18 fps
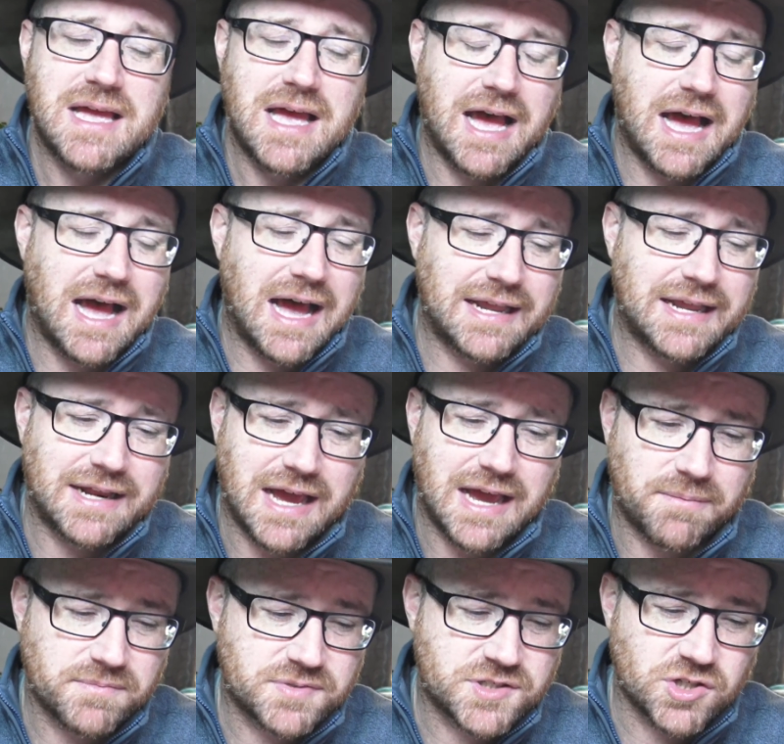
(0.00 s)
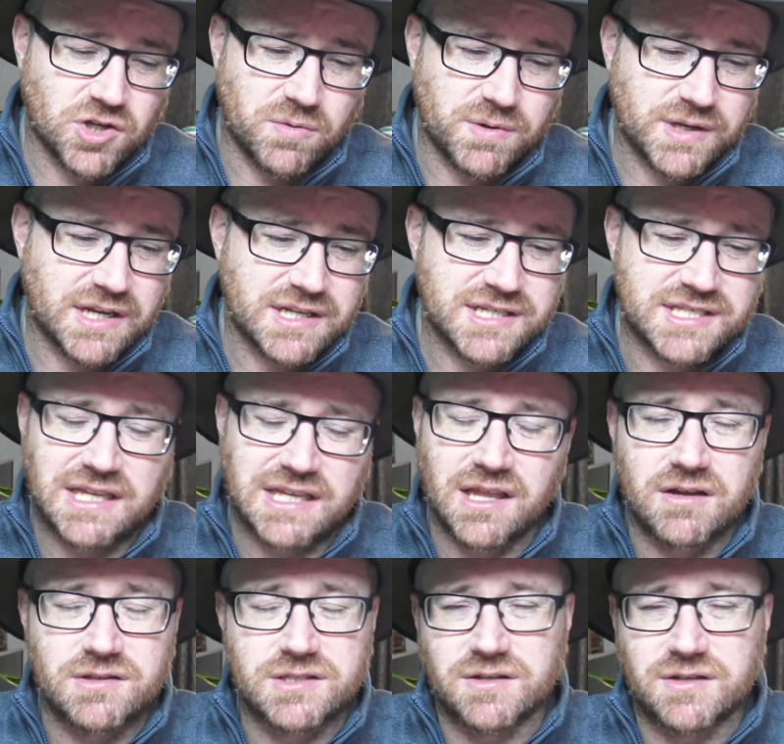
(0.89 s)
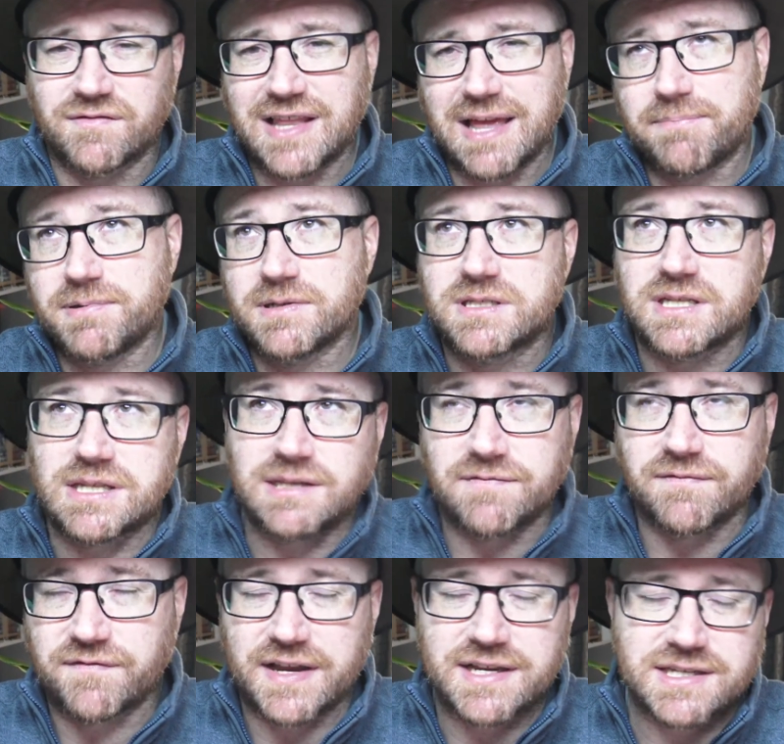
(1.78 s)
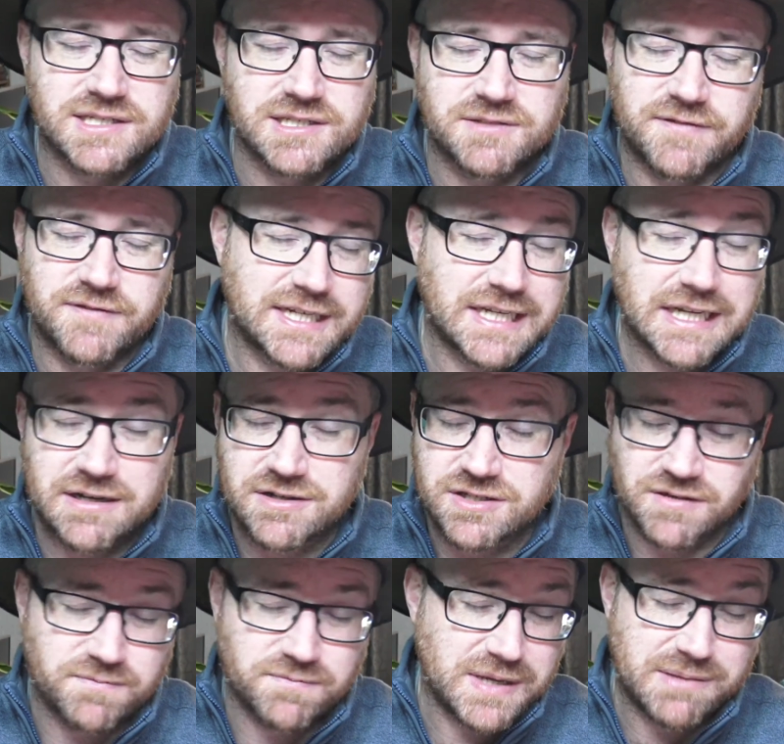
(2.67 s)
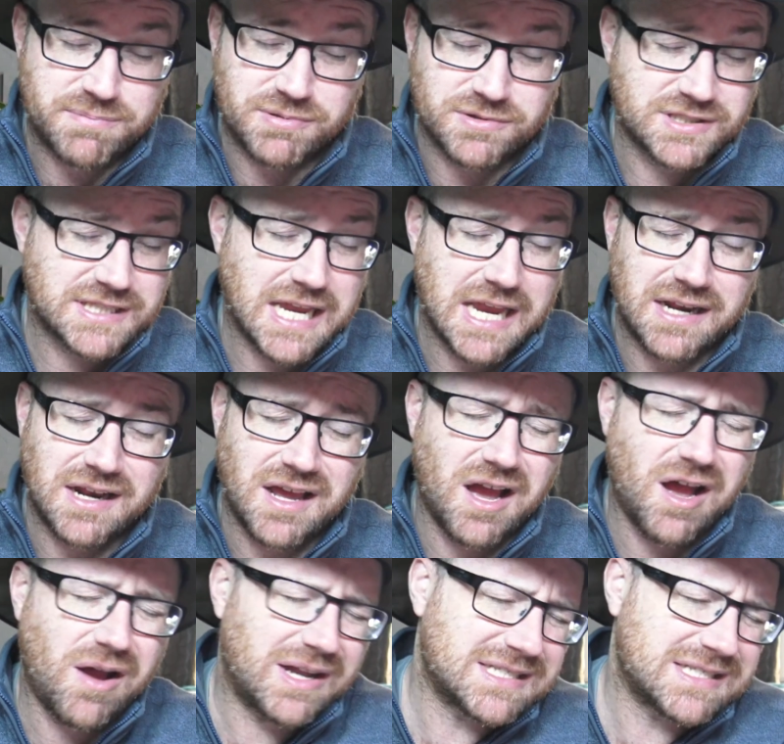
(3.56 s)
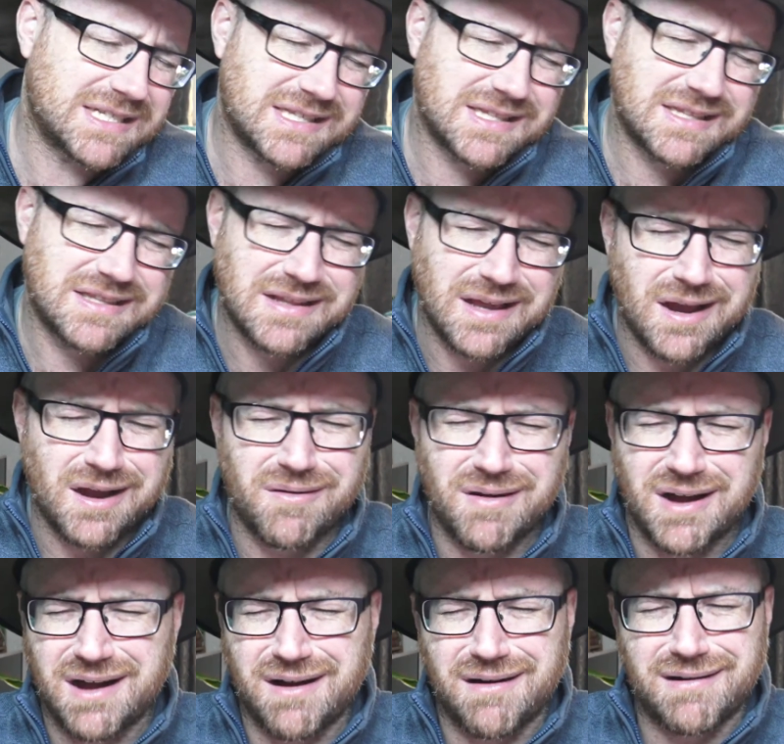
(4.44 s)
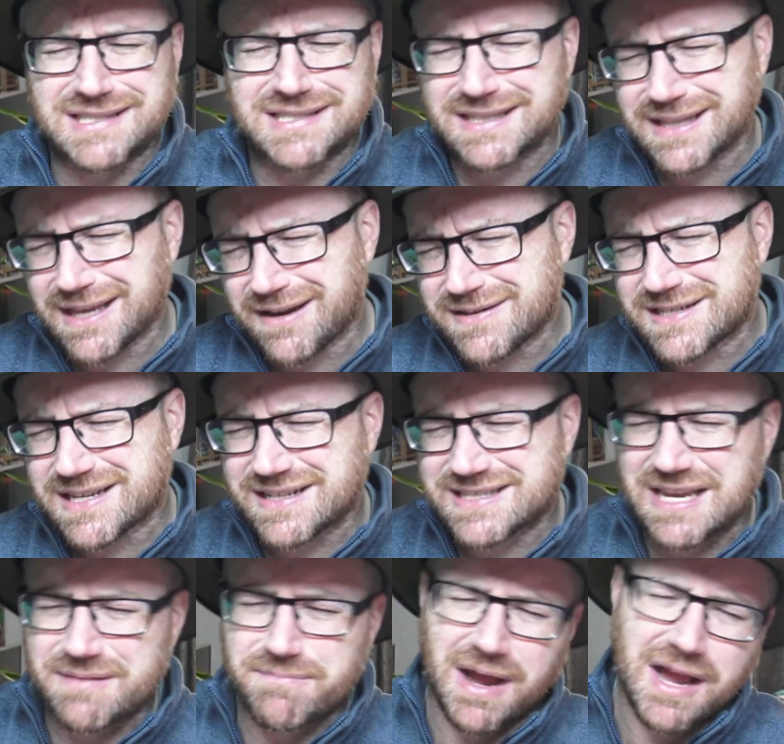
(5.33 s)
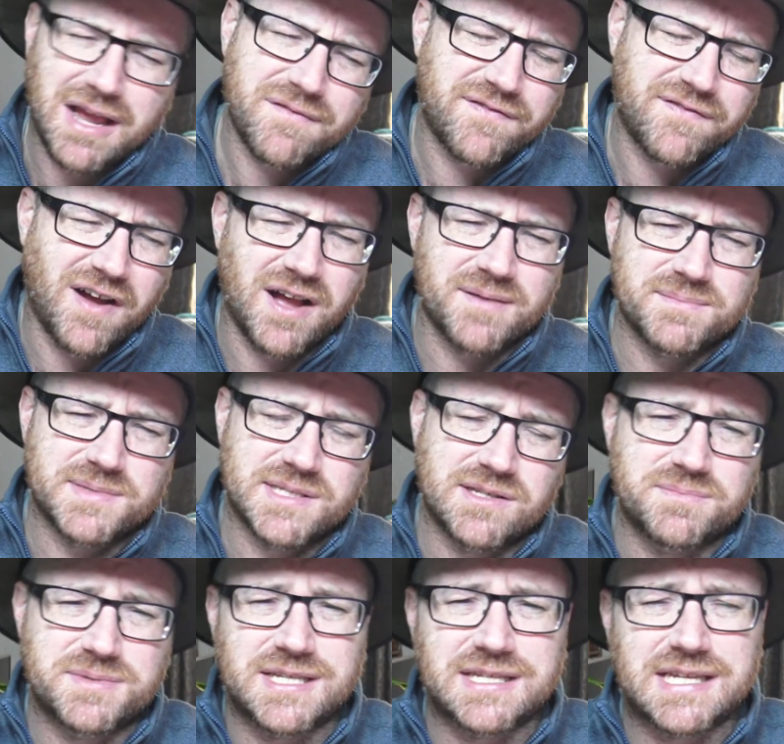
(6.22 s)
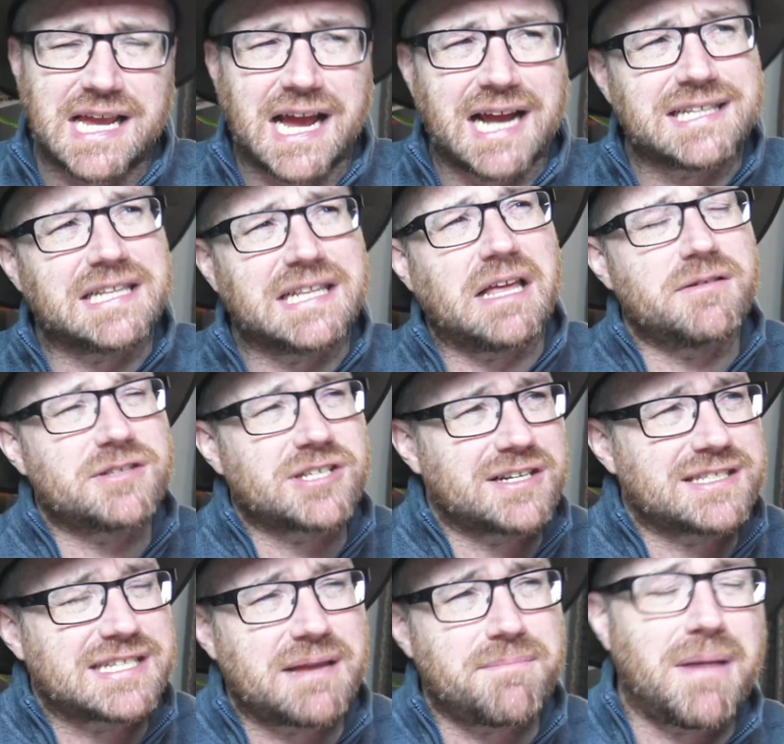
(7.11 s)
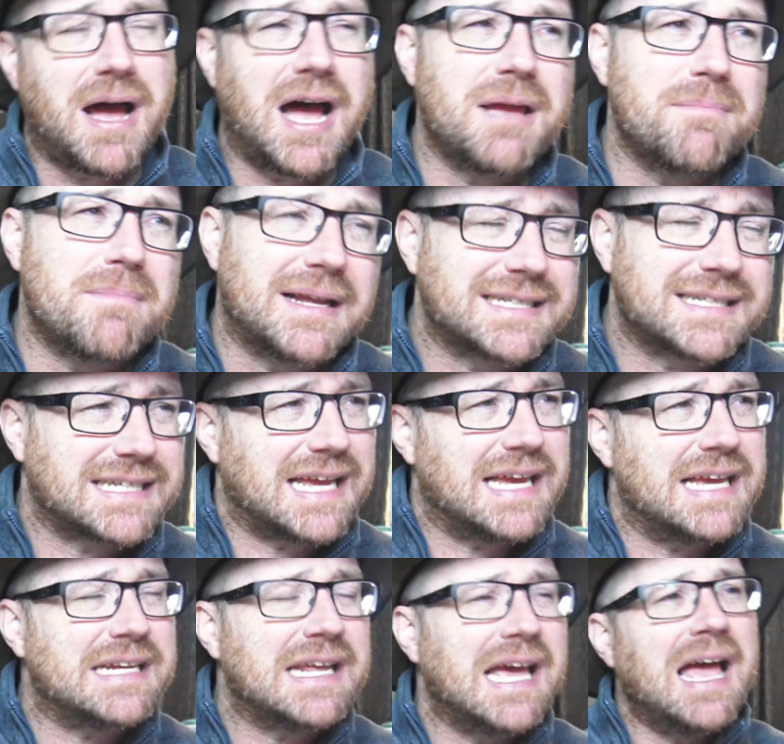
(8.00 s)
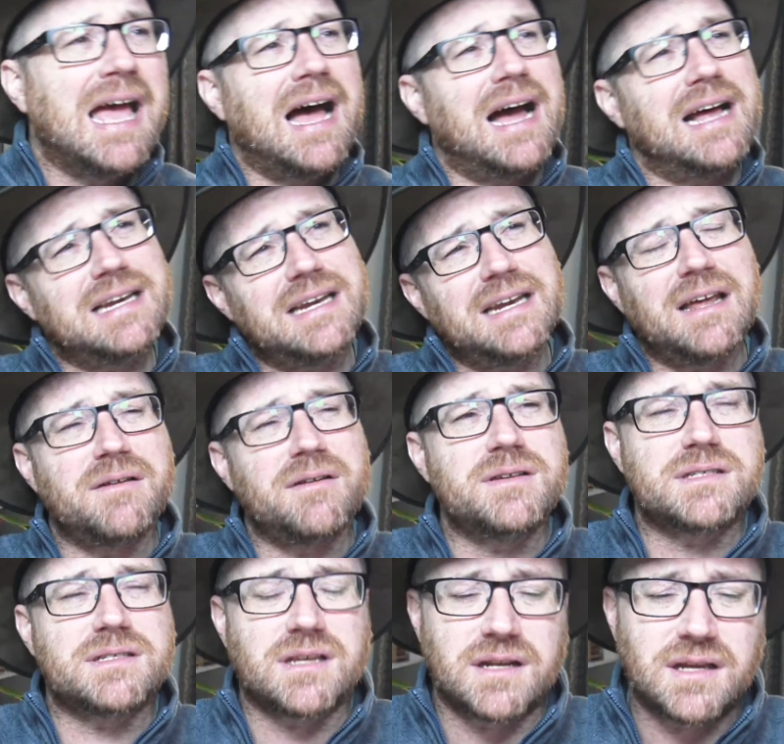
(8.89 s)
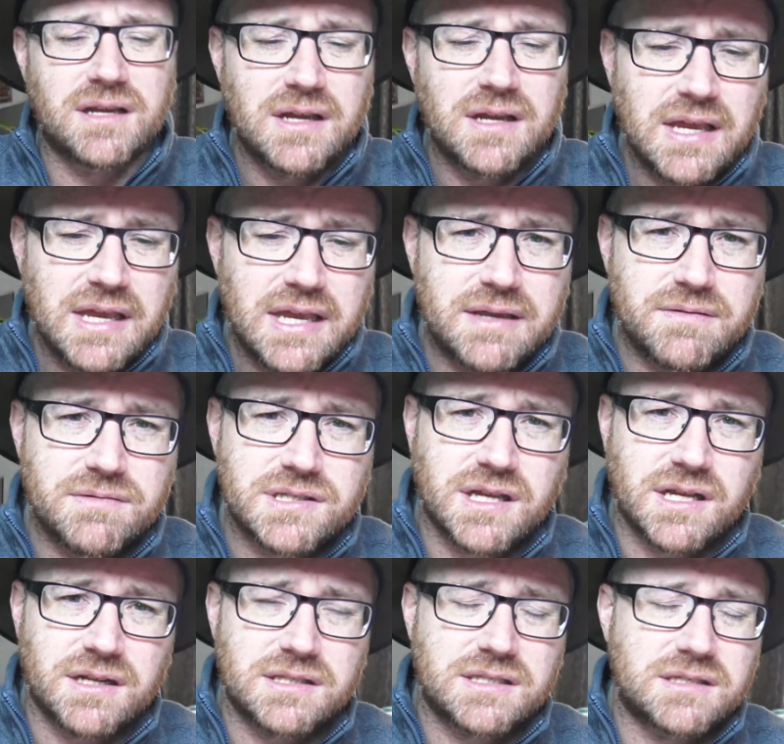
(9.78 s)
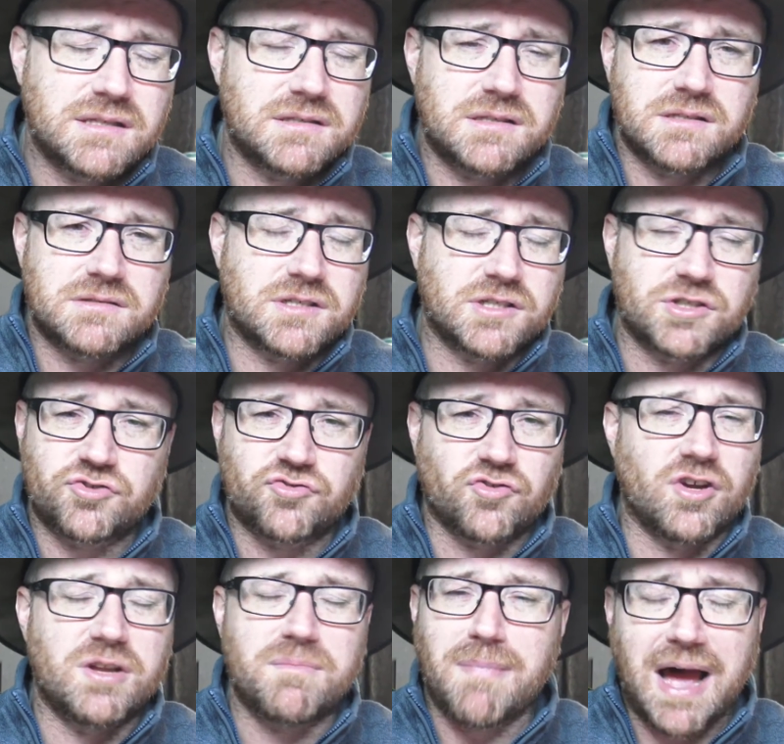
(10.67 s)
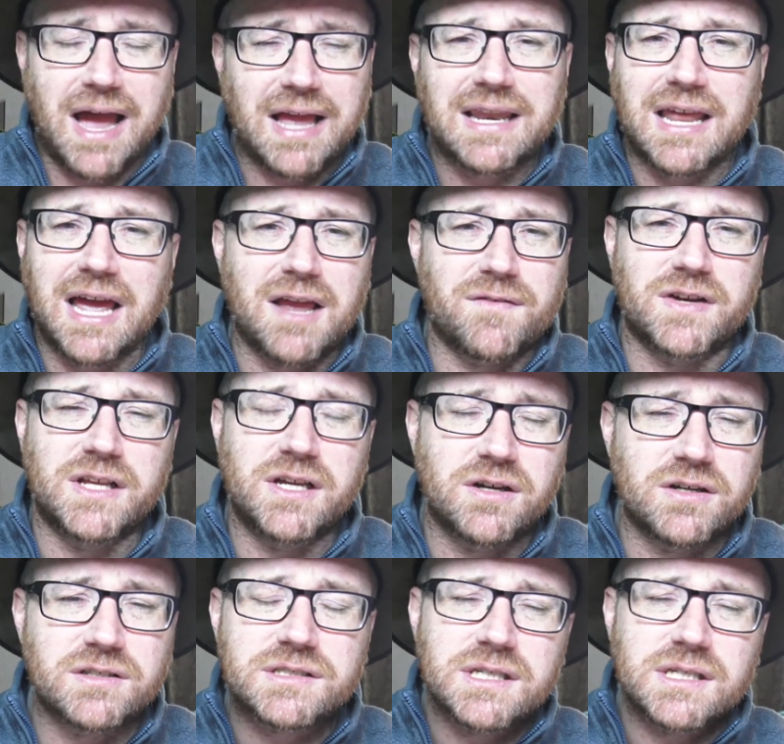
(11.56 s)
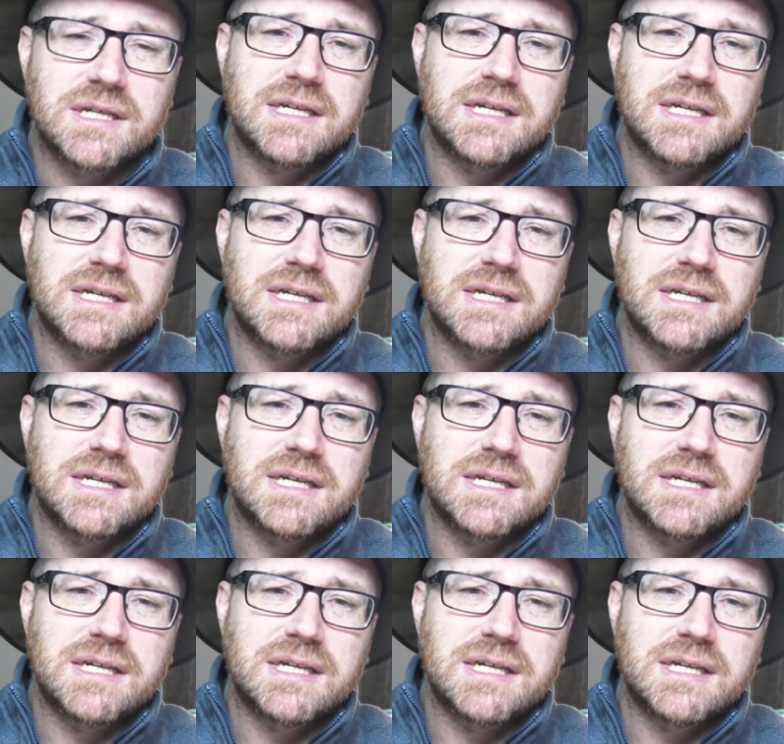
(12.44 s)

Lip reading: And I'm sure we're going to see loads of leopards eating faces videos of people saying, I didn't know he was going to take my farm subsidy. I didn't know he was going to take my Medicaid. I didn't know he was going to destroy my livelihood.